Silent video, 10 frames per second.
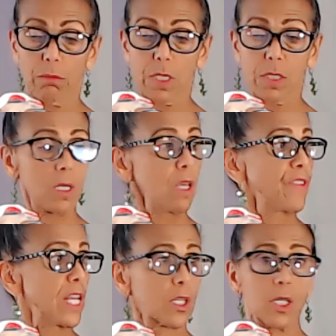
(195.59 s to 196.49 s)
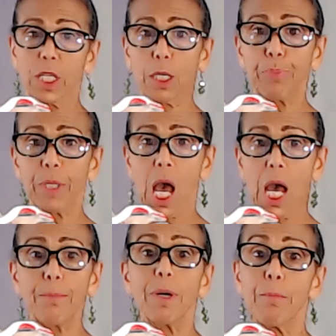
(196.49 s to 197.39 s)
Let's see if that's going to
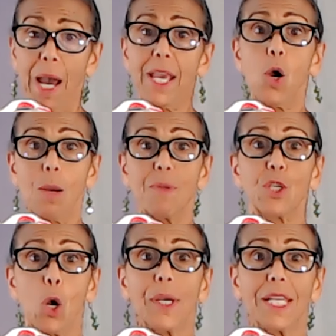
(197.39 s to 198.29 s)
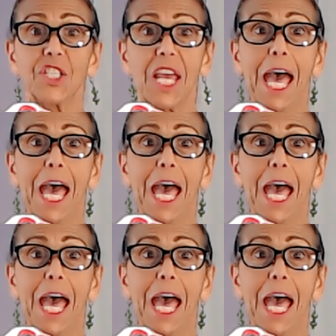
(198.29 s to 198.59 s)
comply, but my arm is going into